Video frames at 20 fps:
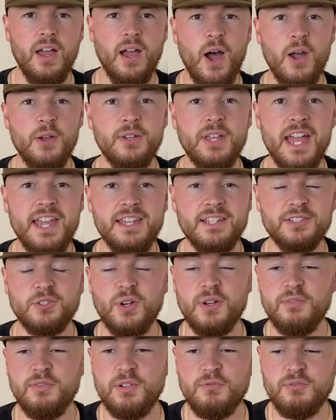Okay, and
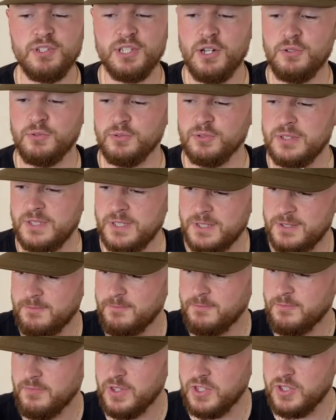time for the results.
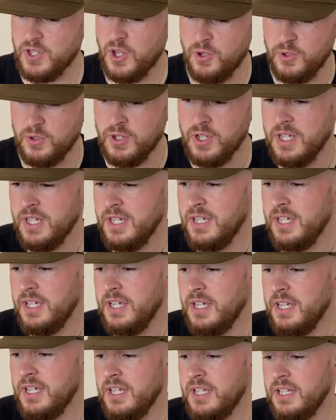So,
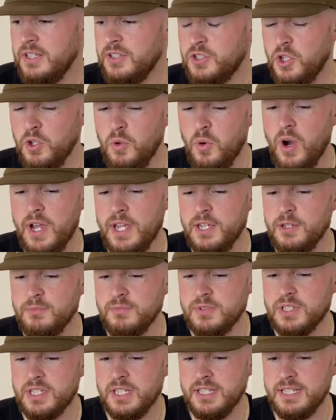2
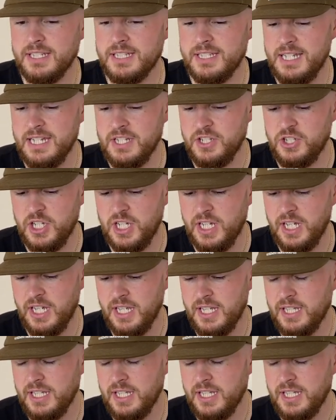items, the stitching